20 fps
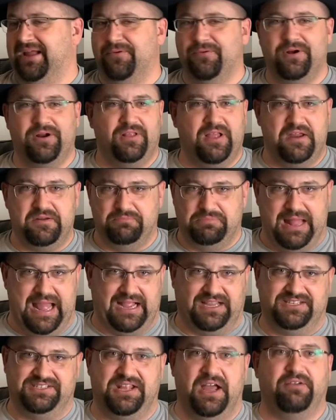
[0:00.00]
I wear a lot of
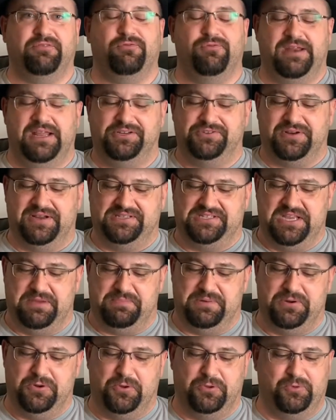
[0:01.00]
black stuff when I dress
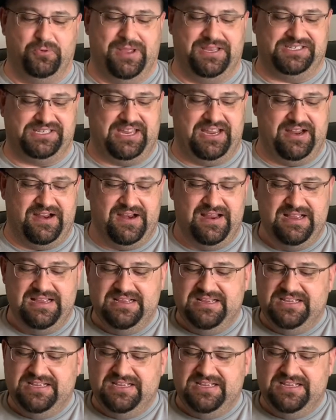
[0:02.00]
up in Old West gear.